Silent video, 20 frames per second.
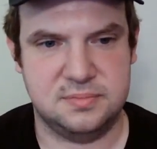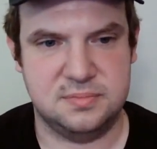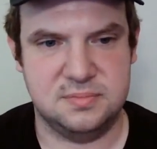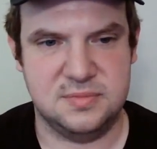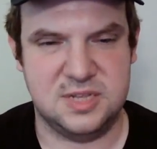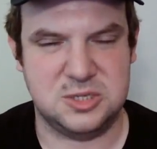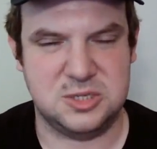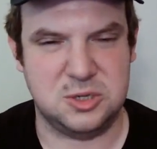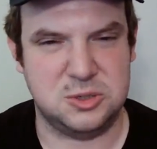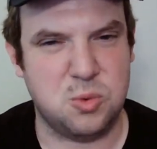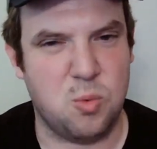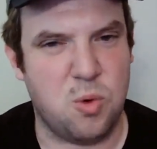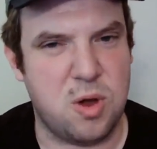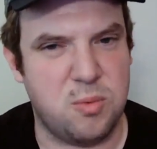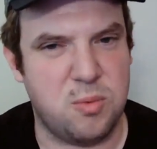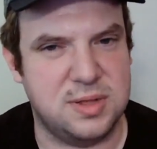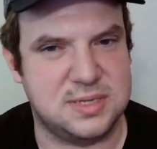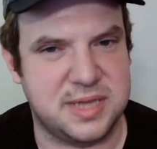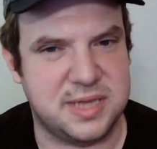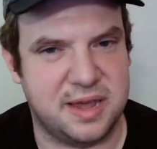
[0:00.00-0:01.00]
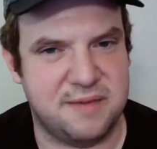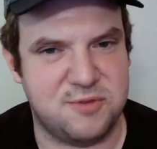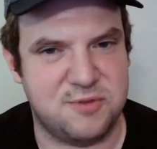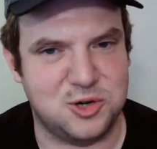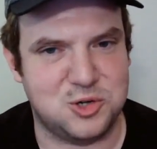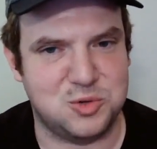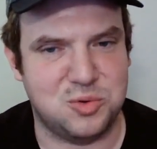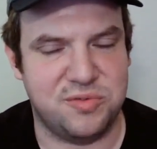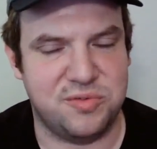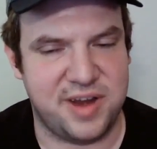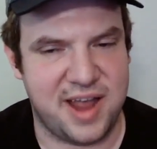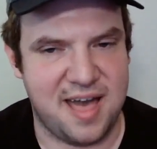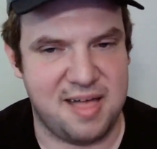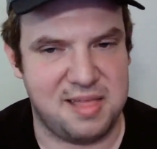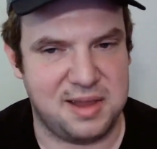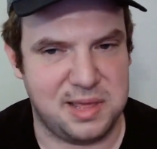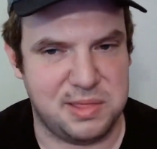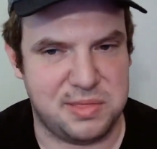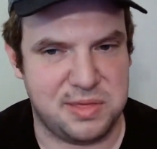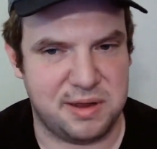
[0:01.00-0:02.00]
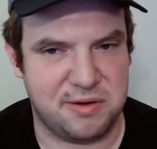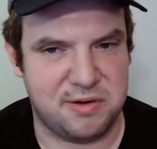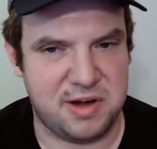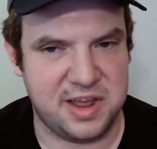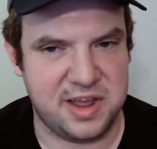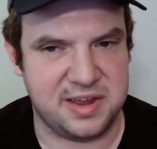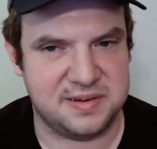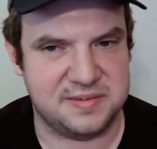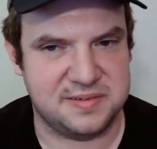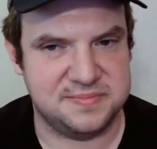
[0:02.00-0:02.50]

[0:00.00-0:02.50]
there's also one where it's like a virtual reality thing, right?